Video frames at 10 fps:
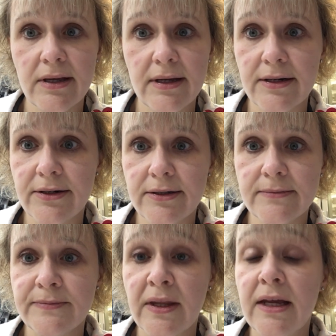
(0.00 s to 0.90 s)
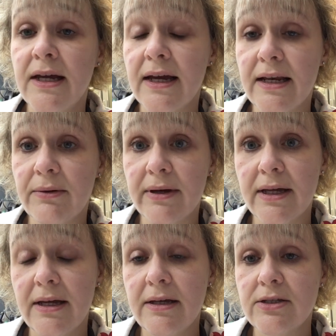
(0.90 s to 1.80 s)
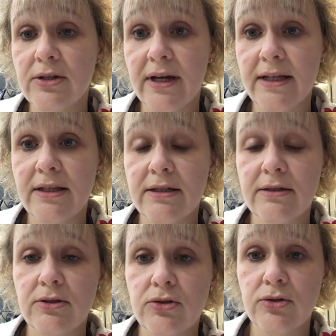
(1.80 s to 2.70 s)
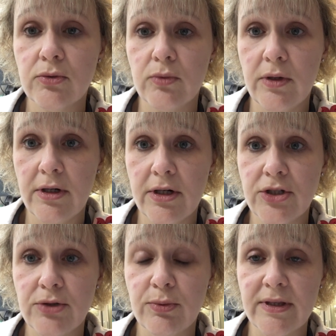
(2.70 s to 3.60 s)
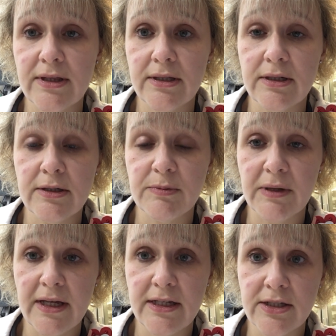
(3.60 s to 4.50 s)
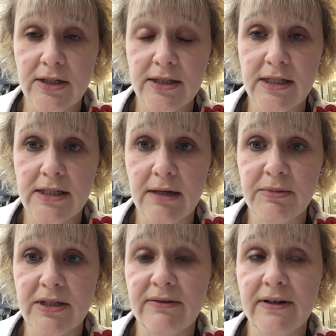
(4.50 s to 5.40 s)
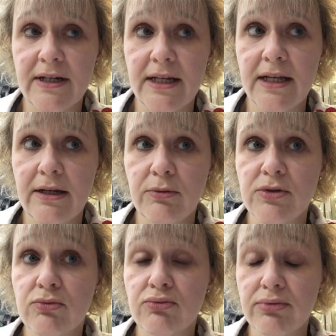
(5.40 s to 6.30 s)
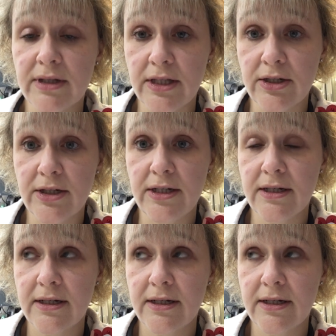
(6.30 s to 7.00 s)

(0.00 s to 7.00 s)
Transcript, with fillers: I don't know. Anyway, so I had the squash with the spaghetti saucy type stuff on it, and it was really good,